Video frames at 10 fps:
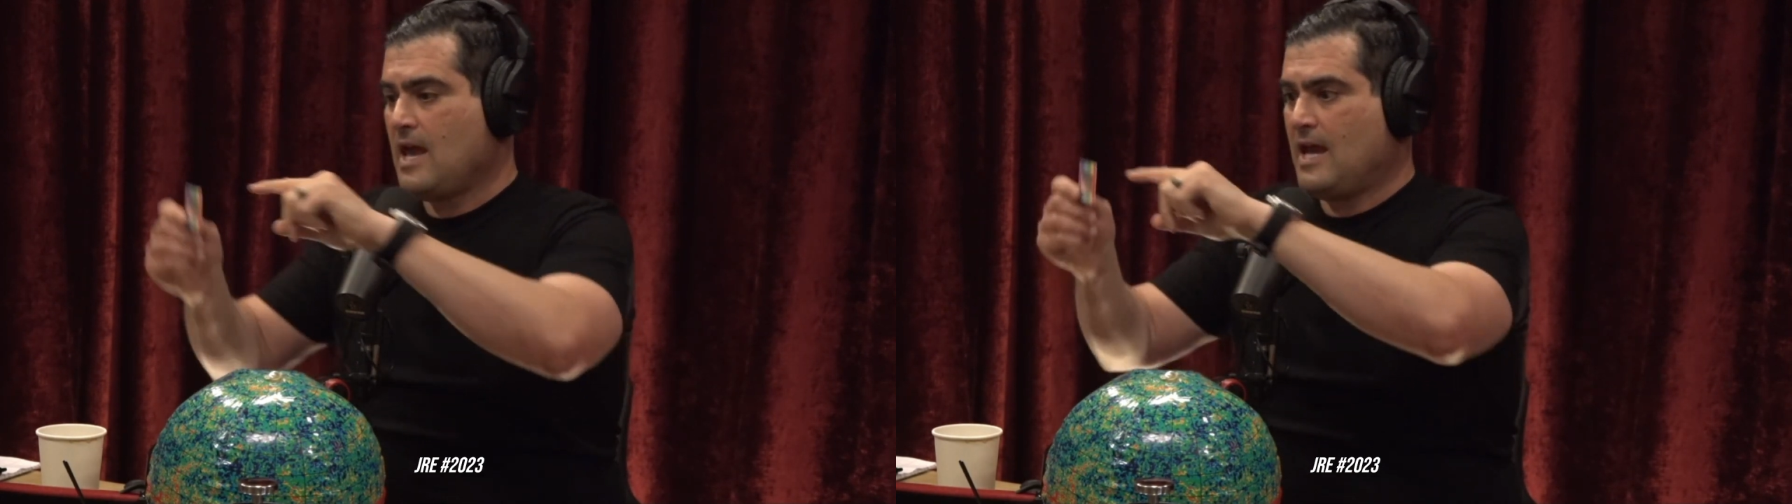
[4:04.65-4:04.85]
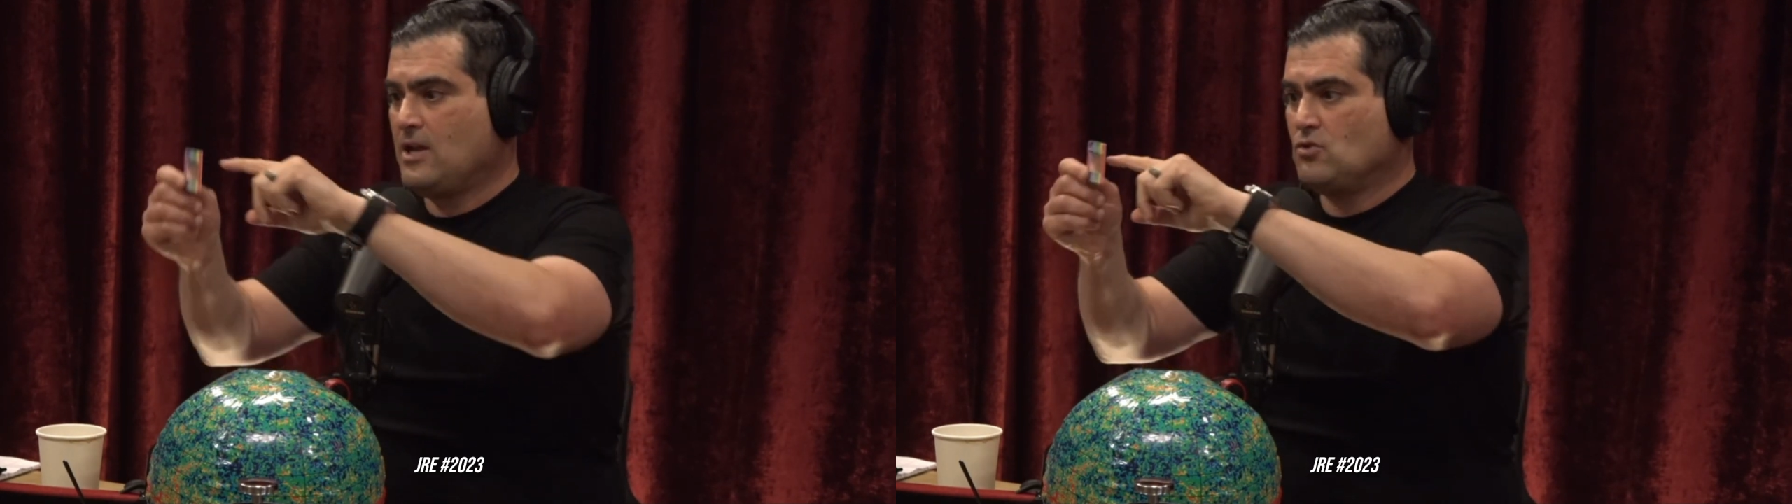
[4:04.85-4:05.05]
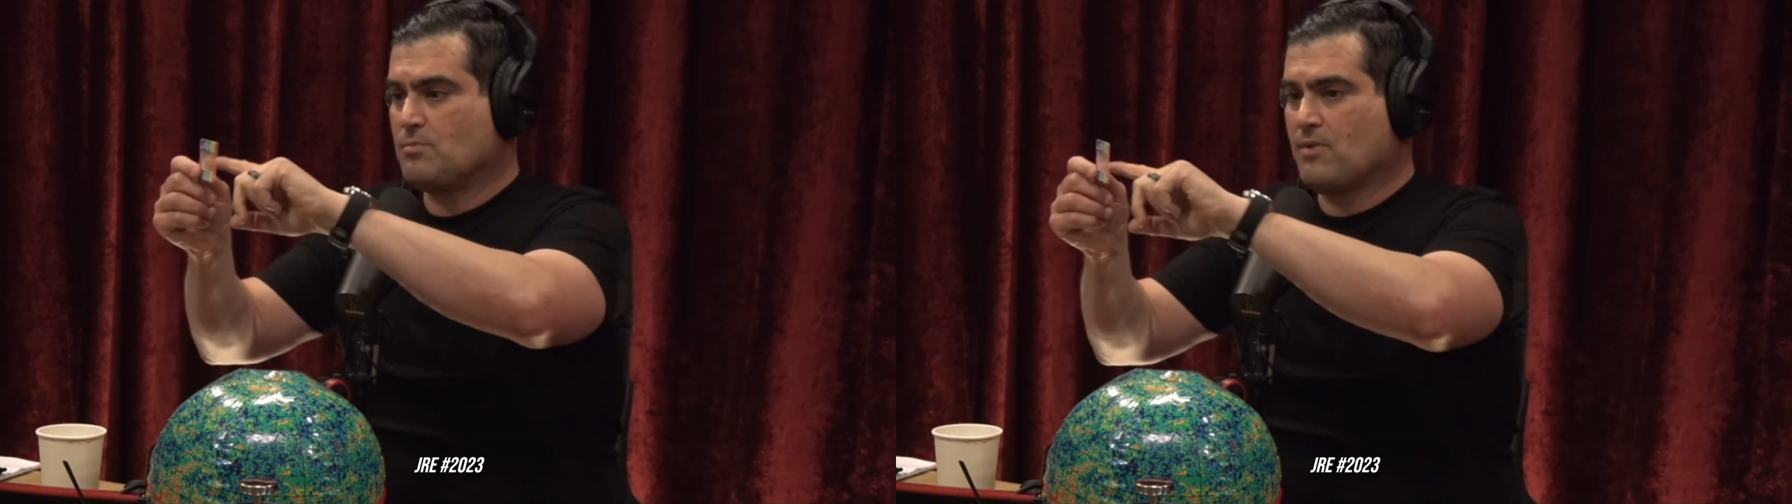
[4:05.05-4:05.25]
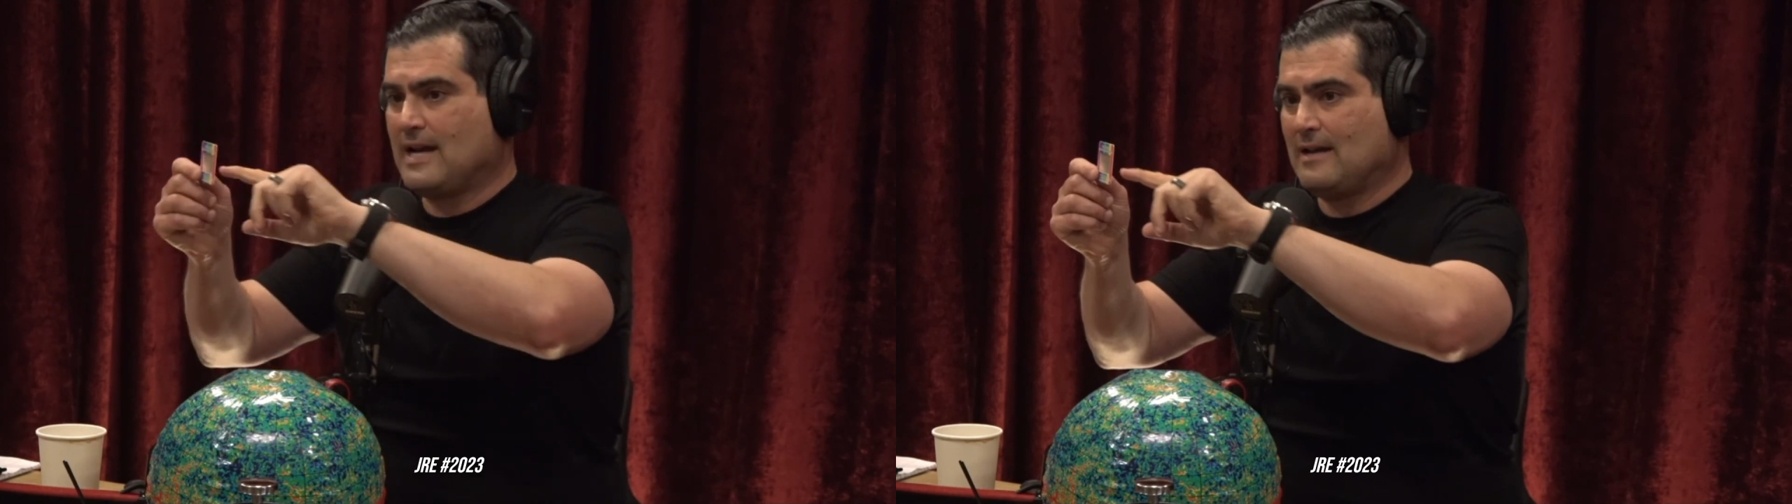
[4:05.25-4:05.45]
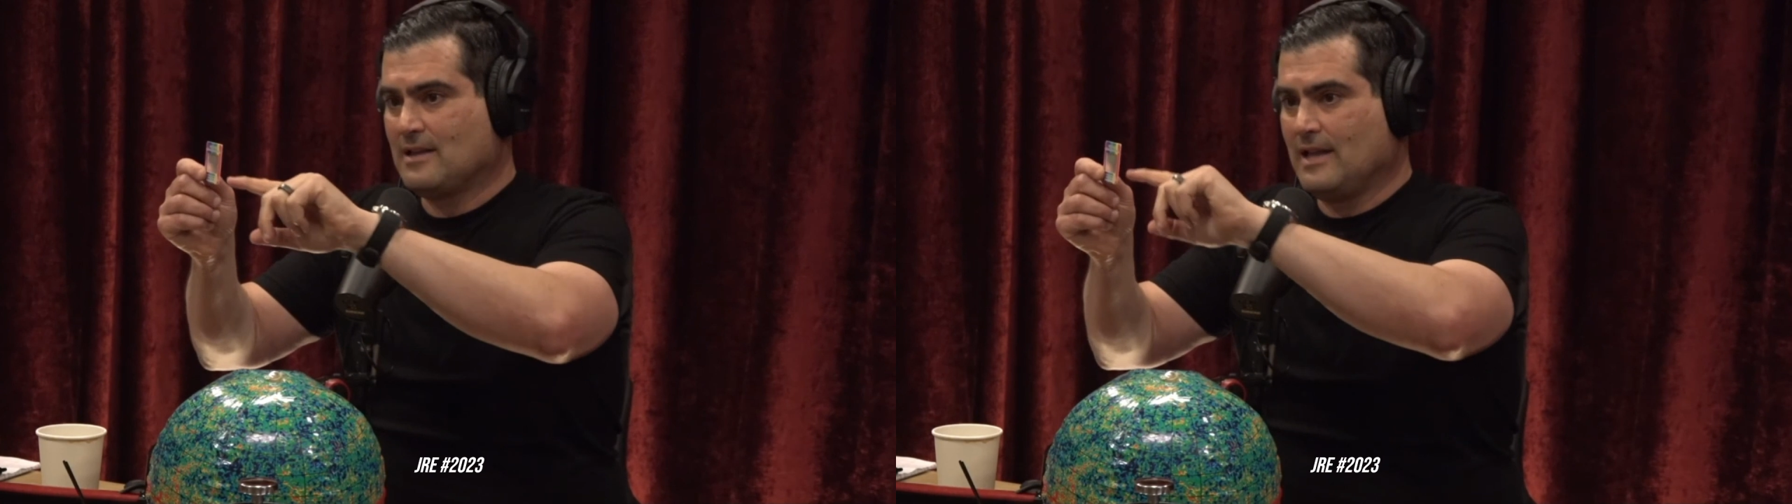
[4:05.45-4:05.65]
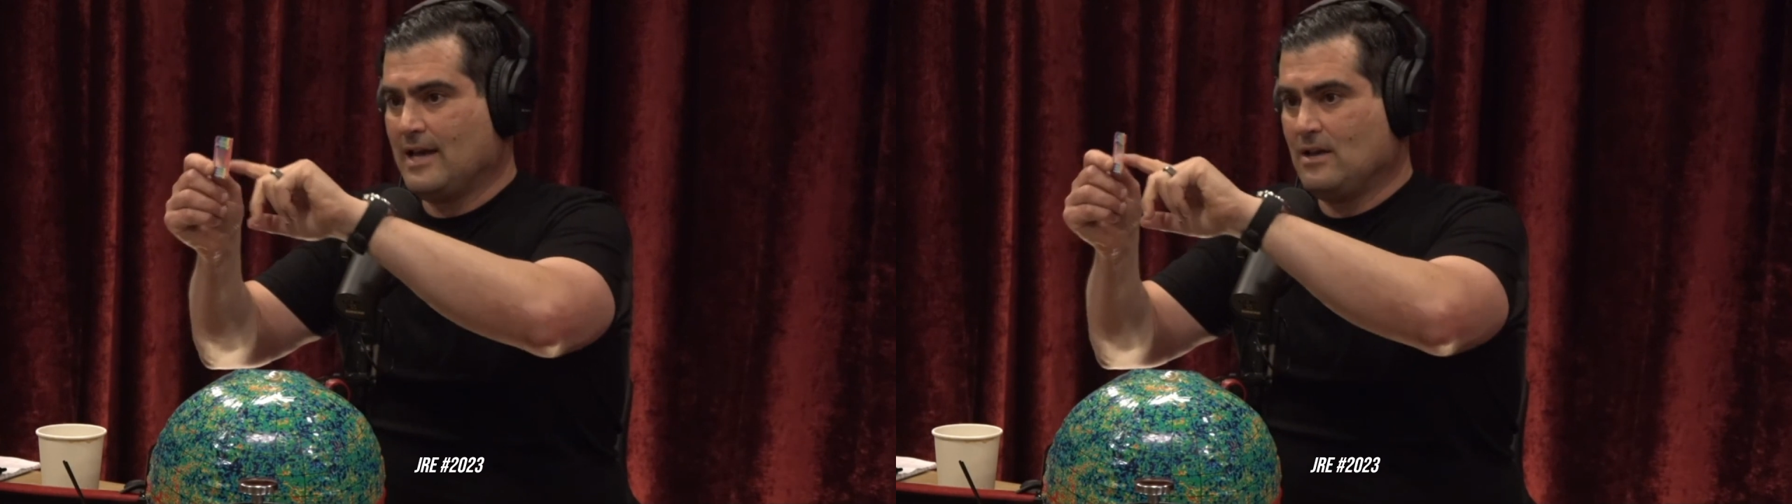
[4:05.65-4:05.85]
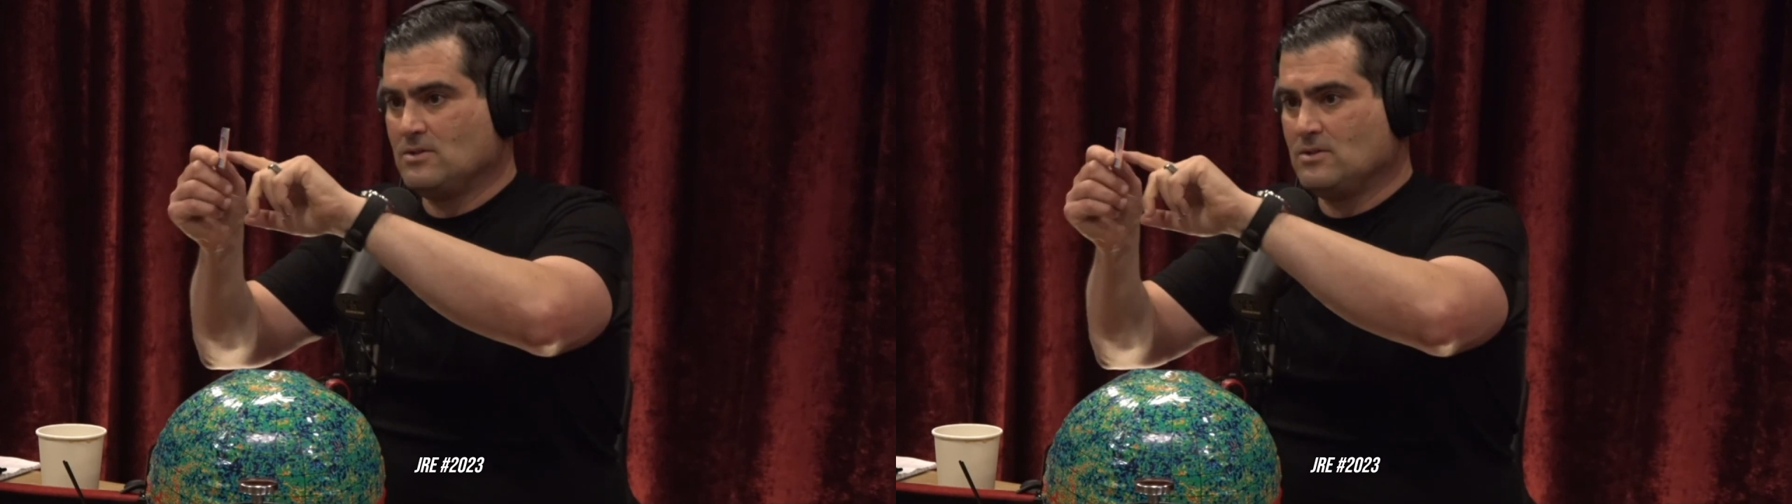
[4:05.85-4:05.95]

and you spread out the light